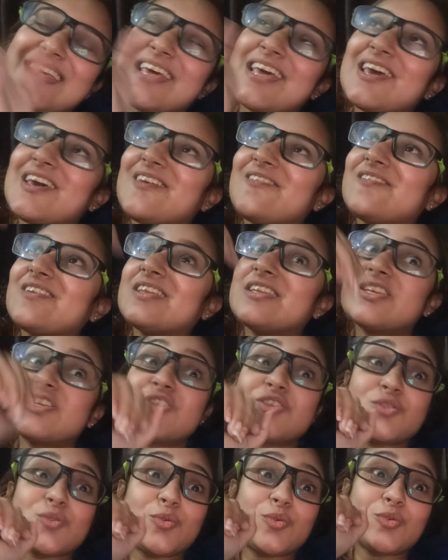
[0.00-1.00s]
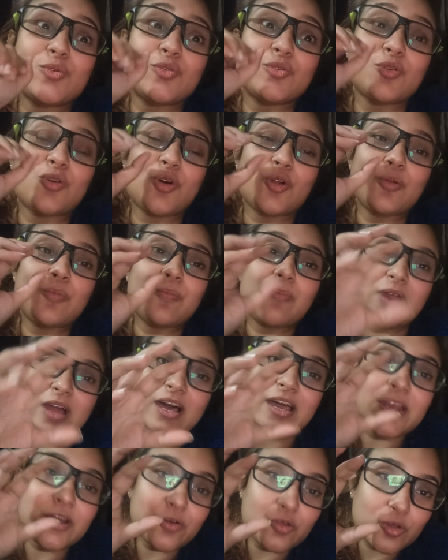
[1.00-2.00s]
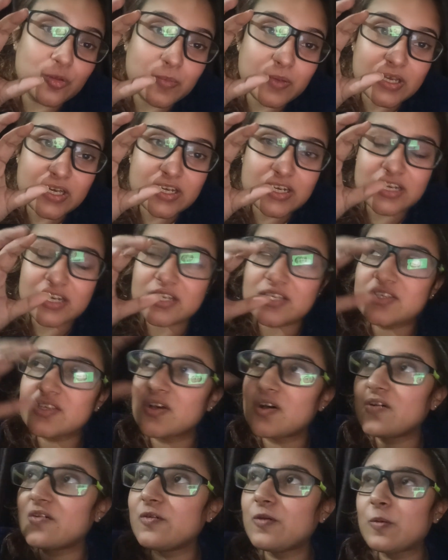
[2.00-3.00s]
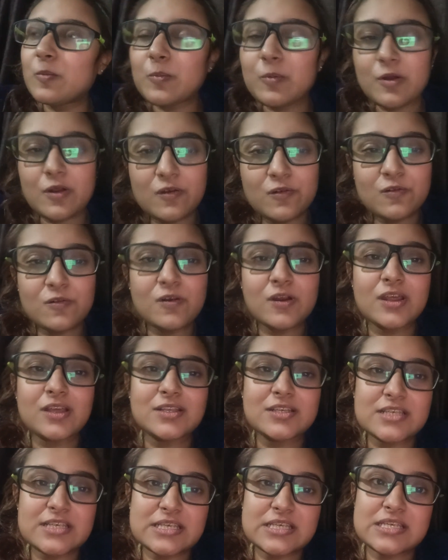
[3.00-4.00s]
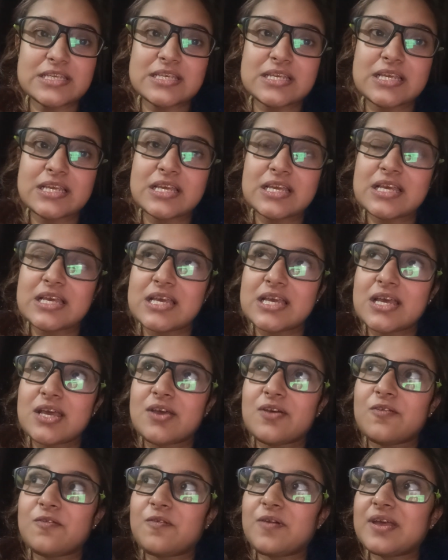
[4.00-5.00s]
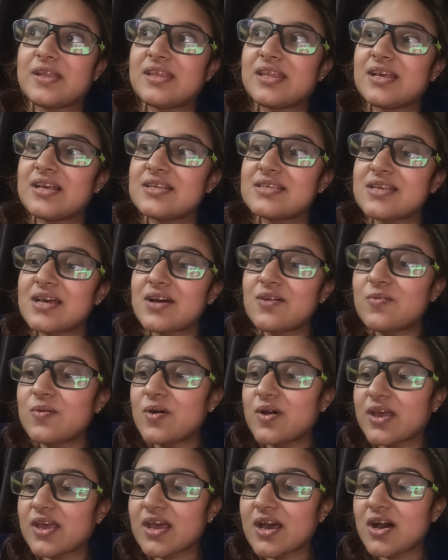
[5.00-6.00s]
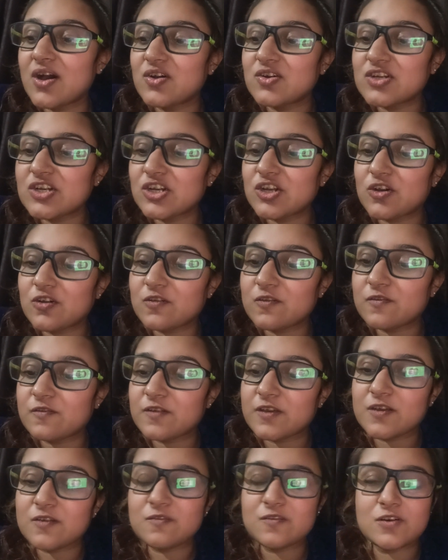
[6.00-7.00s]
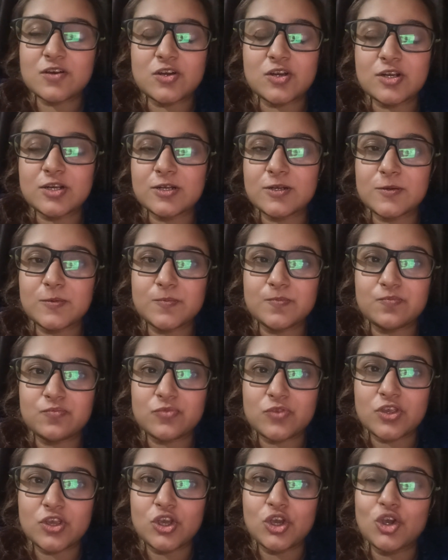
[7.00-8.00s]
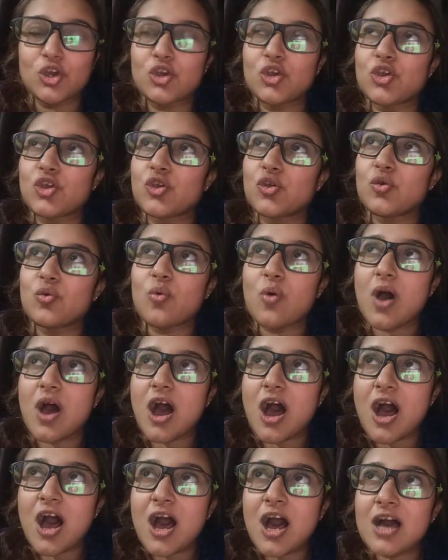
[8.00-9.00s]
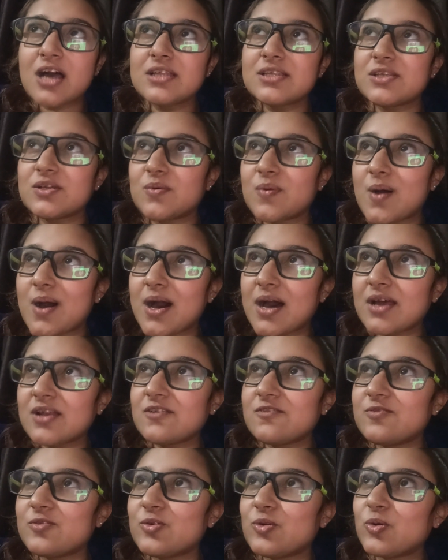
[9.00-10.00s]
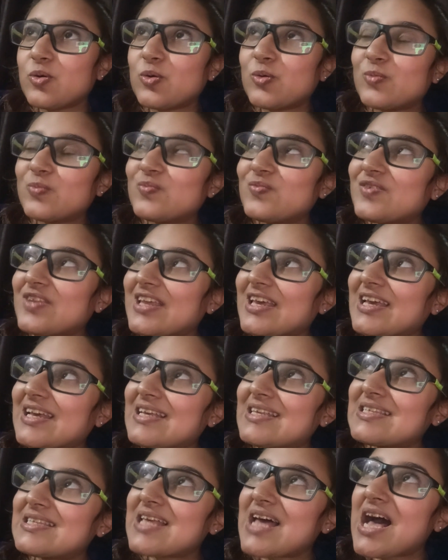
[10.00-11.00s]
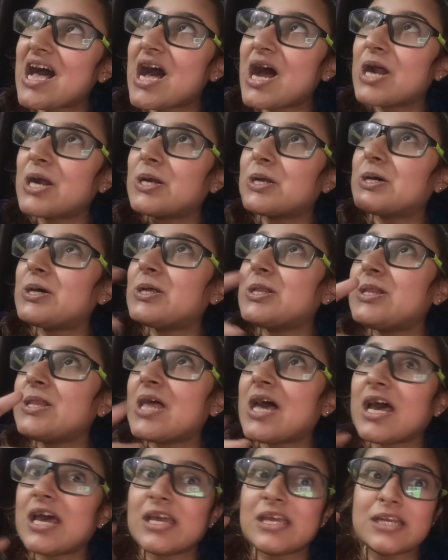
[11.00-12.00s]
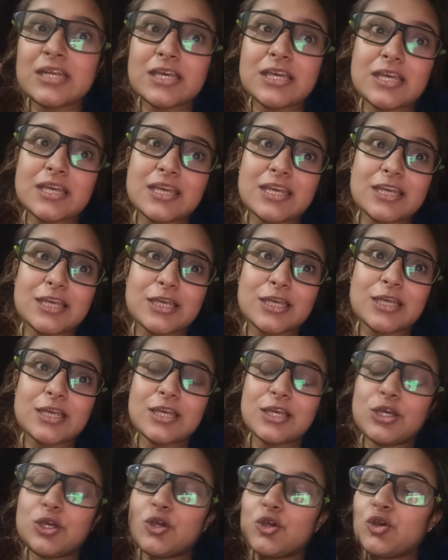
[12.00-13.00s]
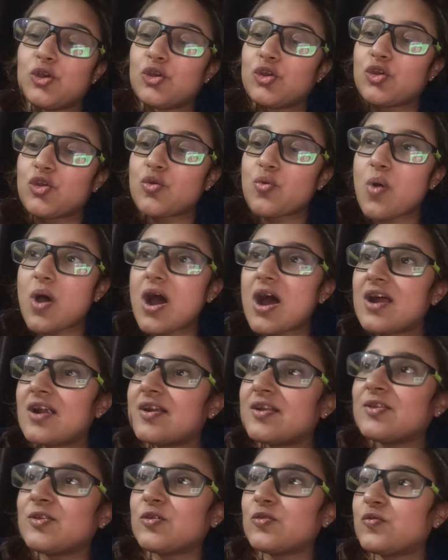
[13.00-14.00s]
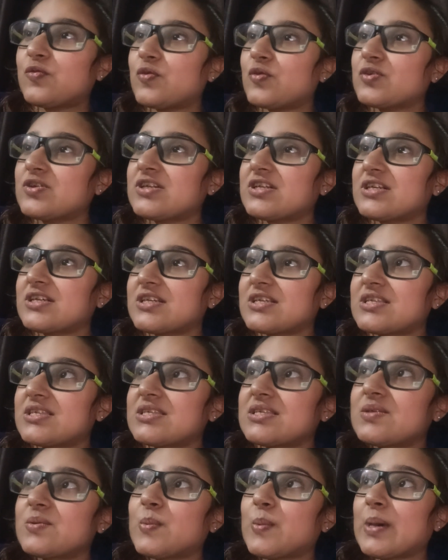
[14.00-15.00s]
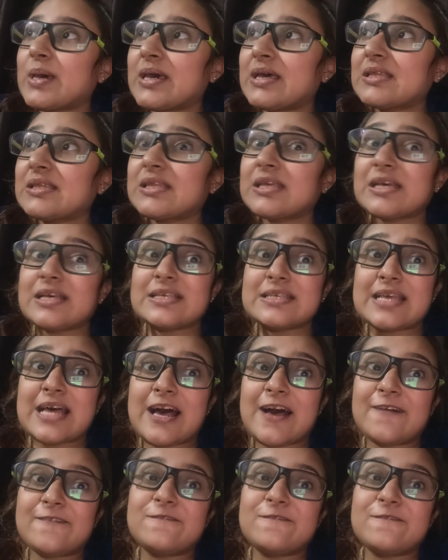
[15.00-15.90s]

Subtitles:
with the zone or plug into the matrix of your preference where things are working out in your favor. You are the one for whom things are aligning. You are in the vortex where things have